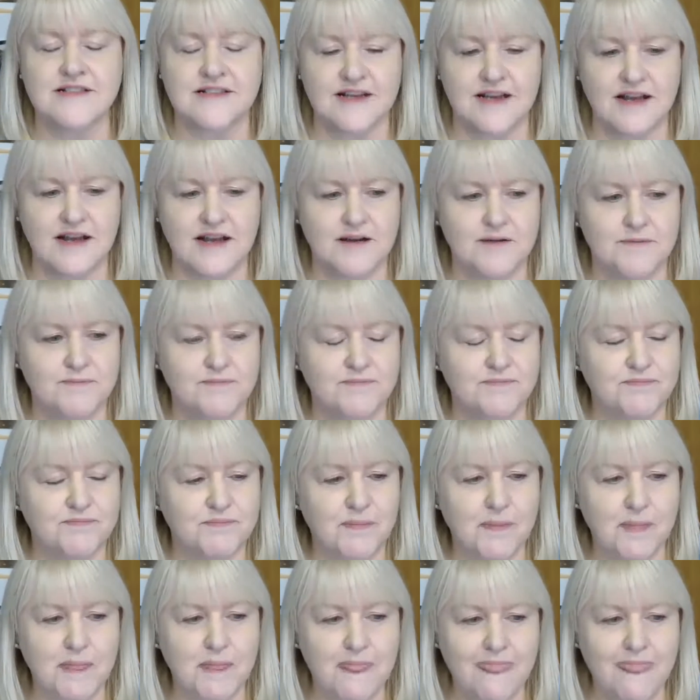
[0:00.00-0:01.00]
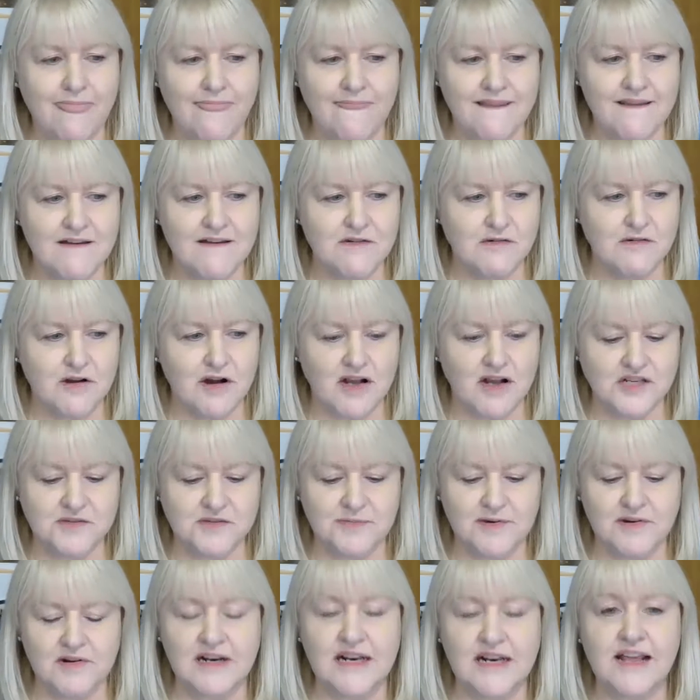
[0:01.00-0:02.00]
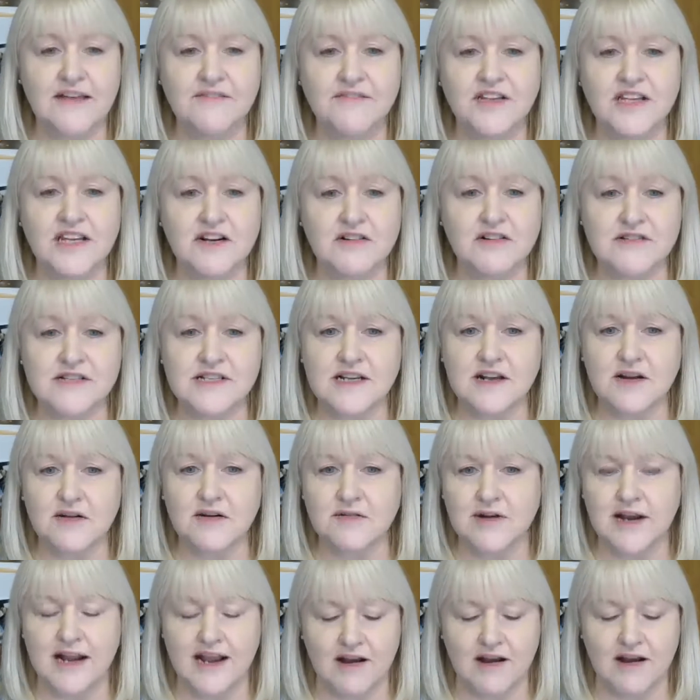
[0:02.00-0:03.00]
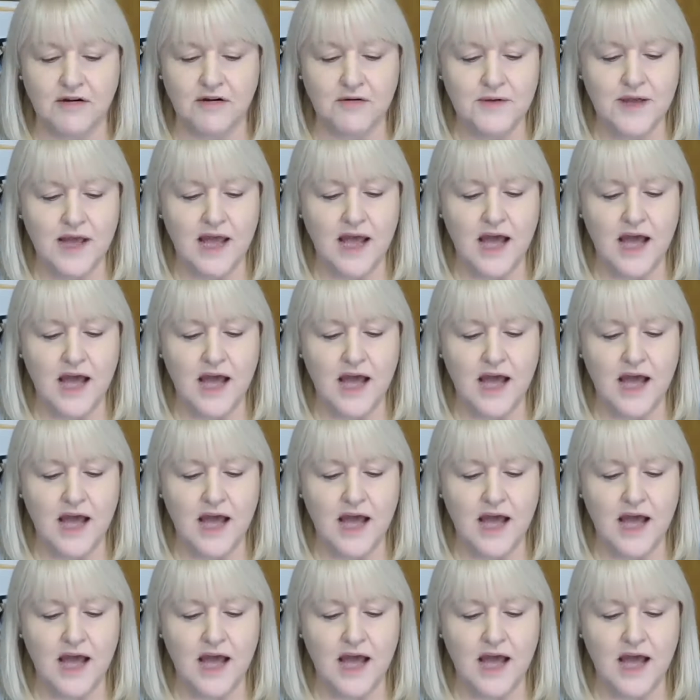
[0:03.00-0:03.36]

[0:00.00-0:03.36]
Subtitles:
oh gosh, about 11 years ago now,